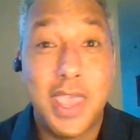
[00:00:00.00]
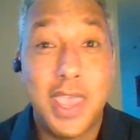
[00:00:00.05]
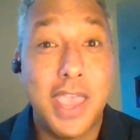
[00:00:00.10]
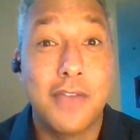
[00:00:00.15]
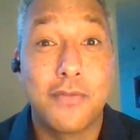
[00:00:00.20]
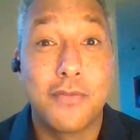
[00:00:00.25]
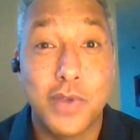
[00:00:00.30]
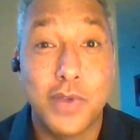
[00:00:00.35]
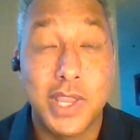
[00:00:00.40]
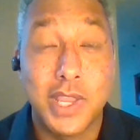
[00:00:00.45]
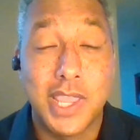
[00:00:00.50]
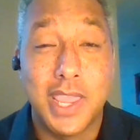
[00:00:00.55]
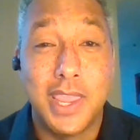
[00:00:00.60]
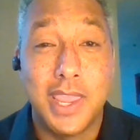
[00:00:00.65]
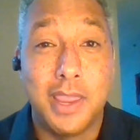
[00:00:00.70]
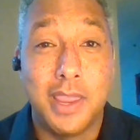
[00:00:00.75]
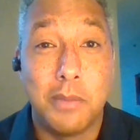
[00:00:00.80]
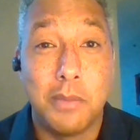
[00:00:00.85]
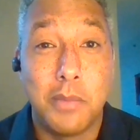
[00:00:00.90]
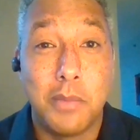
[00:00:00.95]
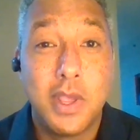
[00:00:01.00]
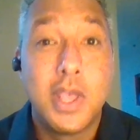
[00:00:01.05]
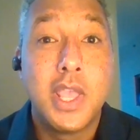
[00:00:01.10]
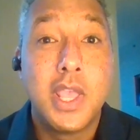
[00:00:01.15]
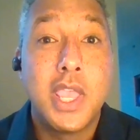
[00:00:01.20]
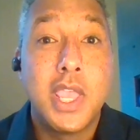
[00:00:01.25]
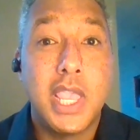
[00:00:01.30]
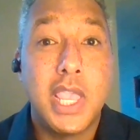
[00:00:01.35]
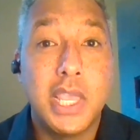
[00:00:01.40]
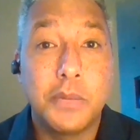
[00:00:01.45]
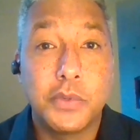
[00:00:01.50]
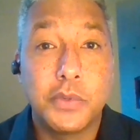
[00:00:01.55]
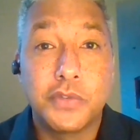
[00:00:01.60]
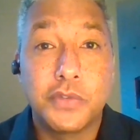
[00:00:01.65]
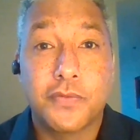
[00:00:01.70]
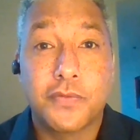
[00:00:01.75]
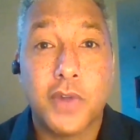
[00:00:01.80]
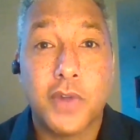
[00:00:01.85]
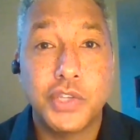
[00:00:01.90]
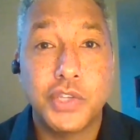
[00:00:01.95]
every game. It was
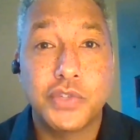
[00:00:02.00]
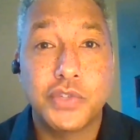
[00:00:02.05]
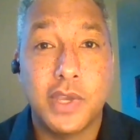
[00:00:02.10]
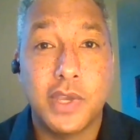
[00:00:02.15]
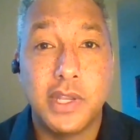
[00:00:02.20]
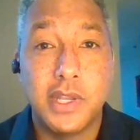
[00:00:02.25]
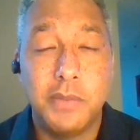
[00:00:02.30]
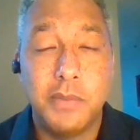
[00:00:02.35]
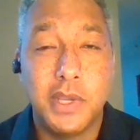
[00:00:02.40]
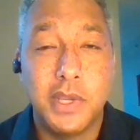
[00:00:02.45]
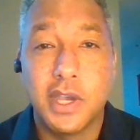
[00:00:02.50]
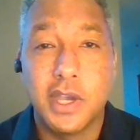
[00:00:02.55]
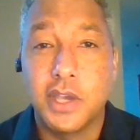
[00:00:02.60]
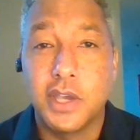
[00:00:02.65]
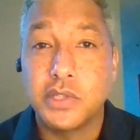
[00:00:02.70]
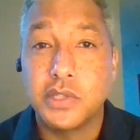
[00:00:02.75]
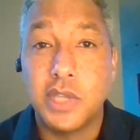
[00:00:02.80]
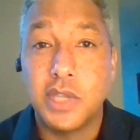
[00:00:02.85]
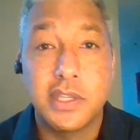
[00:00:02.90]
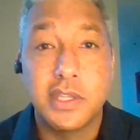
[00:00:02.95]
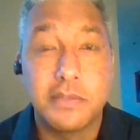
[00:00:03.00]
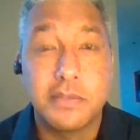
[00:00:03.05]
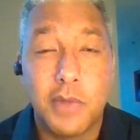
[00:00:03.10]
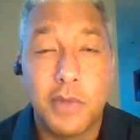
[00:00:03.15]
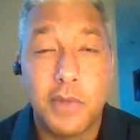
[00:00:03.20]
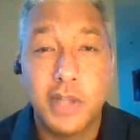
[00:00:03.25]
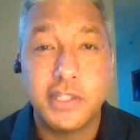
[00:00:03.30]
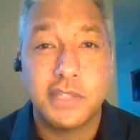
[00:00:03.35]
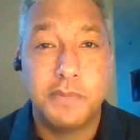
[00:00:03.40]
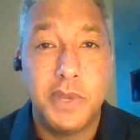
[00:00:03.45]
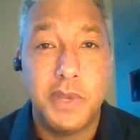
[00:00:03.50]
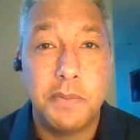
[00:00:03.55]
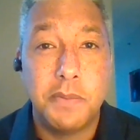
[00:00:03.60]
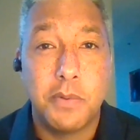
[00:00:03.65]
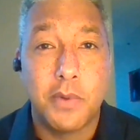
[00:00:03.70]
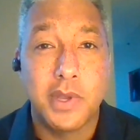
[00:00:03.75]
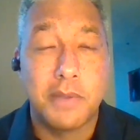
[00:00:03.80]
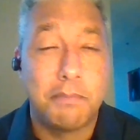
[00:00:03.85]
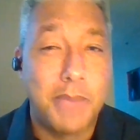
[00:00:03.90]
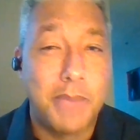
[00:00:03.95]
frustrating because as much as
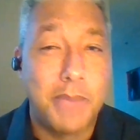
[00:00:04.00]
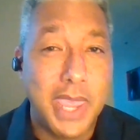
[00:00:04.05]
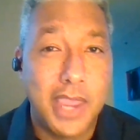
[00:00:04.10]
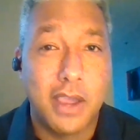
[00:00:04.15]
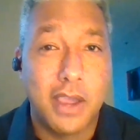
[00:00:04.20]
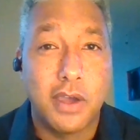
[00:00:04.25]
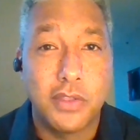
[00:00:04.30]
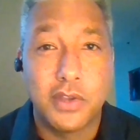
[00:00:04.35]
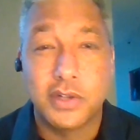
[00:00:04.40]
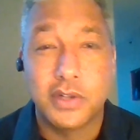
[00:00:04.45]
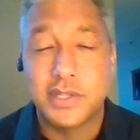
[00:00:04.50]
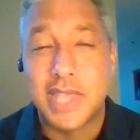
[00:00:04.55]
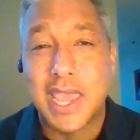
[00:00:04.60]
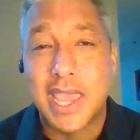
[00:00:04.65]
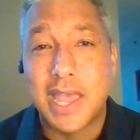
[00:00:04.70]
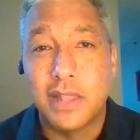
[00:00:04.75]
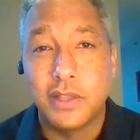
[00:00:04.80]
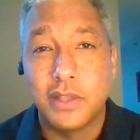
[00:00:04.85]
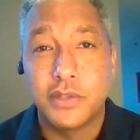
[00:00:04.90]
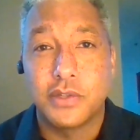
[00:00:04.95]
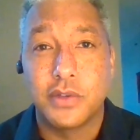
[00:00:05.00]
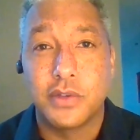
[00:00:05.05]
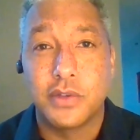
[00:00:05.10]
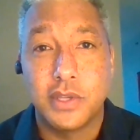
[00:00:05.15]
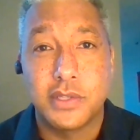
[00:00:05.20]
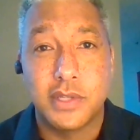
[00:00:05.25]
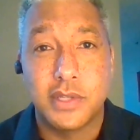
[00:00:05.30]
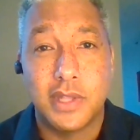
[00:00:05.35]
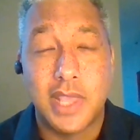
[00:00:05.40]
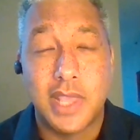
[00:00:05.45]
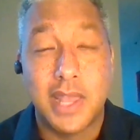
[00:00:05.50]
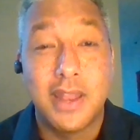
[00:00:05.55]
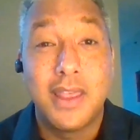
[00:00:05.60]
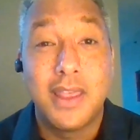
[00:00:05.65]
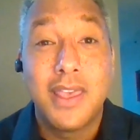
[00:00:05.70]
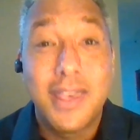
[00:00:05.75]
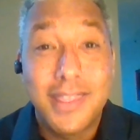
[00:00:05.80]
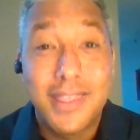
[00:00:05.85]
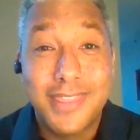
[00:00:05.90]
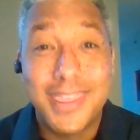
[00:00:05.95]
people want to bang on their talent or this and that,
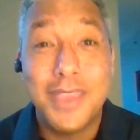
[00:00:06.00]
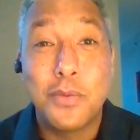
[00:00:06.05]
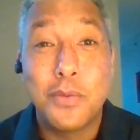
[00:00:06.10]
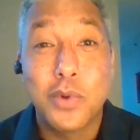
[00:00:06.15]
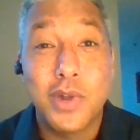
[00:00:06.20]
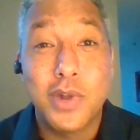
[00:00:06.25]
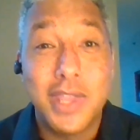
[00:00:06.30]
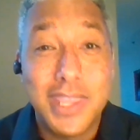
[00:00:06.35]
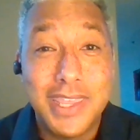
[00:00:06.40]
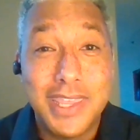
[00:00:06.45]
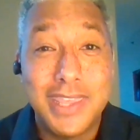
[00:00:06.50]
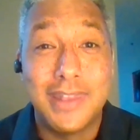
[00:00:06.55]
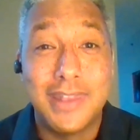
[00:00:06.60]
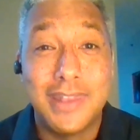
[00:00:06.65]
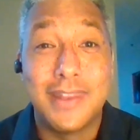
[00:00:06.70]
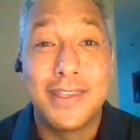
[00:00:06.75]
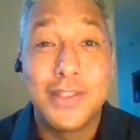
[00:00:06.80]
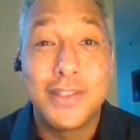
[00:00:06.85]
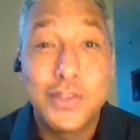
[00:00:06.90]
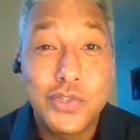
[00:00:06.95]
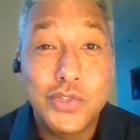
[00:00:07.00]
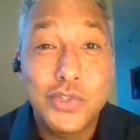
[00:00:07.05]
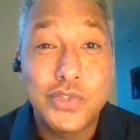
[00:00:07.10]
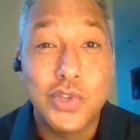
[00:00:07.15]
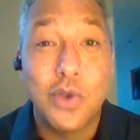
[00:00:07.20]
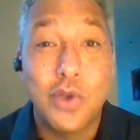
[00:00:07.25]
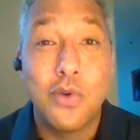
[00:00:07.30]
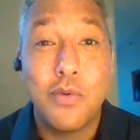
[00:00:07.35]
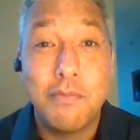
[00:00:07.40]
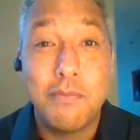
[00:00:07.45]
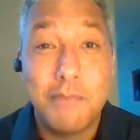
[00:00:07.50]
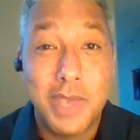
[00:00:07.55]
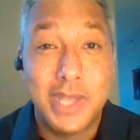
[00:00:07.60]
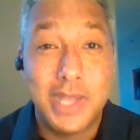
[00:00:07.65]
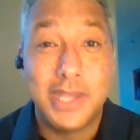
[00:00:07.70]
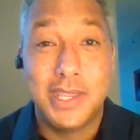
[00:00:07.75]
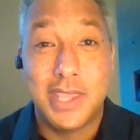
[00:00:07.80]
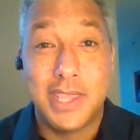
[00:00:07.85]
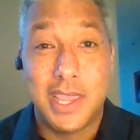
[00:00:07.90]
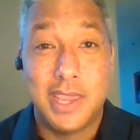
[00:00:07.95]
they were in so
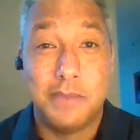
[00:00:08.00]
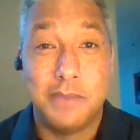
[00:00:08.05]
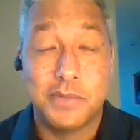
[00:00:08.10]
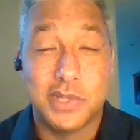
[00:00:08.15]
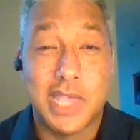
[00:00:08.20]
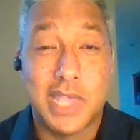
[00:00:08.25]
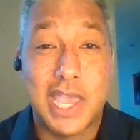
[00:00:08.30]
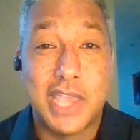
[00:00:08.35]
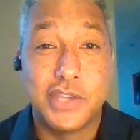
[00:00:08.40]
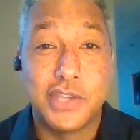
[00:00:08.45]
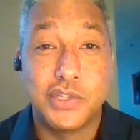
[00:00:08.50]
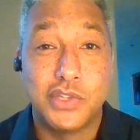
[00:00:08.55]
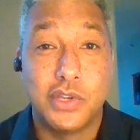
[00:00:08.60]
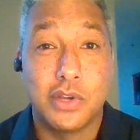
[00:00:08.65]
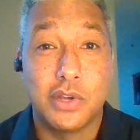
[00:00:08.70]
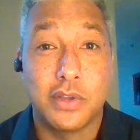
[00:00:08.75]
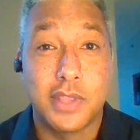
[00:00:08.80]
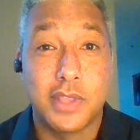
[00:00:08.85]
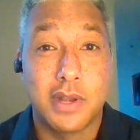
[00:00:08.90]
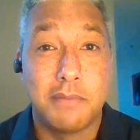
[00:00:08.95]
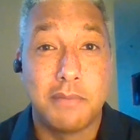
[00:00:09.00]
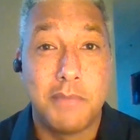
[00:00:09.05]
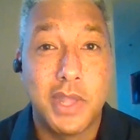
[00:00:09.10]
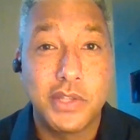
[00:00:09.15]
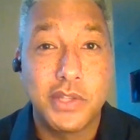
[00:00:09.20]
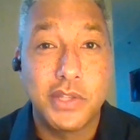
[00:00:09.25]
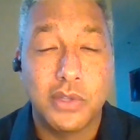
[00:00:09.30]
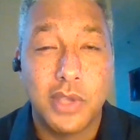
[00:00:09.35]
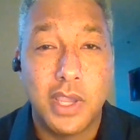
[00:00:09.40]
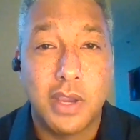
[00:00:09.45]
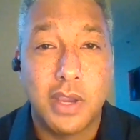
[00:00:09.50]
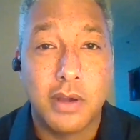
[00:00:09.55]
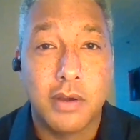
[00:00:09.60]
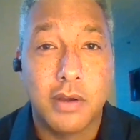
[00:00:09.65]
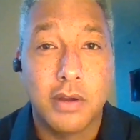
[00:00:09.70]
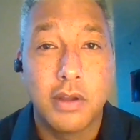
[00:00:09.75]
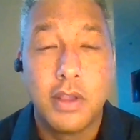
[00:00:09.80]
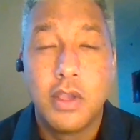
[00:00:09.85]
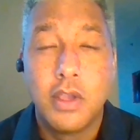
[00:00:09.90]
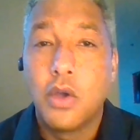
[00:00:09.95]
many games last year that a mental
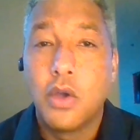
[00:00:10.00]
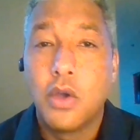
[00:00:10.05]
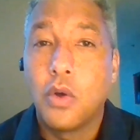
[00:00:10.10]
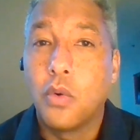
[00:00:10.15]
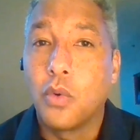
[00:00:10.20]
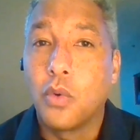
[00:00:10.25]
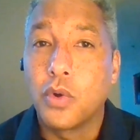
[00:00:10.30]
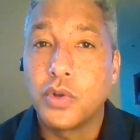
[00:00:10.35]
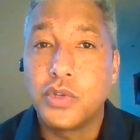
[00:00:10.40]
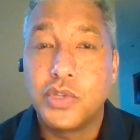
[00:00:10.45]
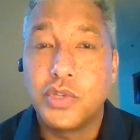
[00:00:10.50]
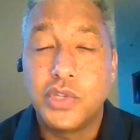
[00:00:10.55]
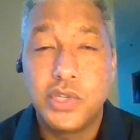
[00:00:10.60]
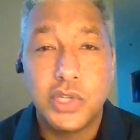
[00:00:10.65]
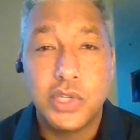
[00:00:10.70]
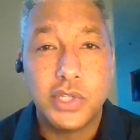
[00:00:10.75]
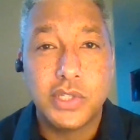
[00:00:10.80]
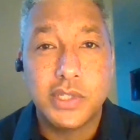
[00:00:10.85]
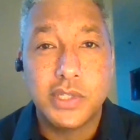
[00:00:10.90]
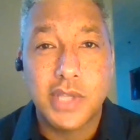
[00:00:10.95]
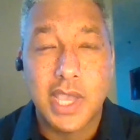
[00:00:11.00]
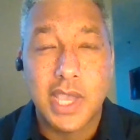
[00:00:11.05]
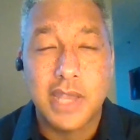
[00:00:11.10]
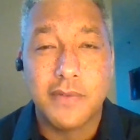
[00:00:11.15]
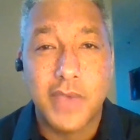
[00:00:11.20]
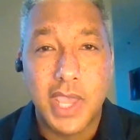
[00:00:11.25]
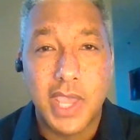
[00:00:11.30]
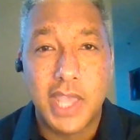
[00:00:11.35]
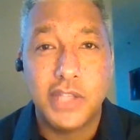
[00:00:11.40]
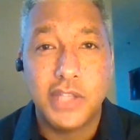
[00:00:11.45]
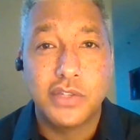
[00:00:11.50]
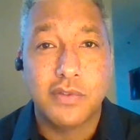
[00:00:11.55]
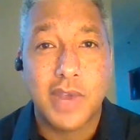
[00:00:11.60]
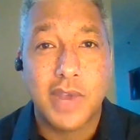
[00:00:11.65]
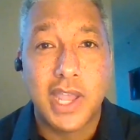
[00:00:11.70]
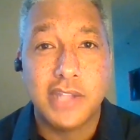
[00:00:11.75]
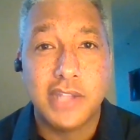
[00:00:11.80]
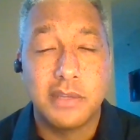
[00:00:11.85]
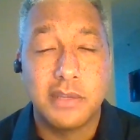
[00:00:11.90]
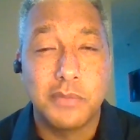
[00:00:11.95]
error or just kind of a head
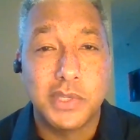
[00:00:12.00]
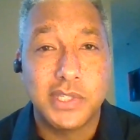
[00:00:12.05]
scratching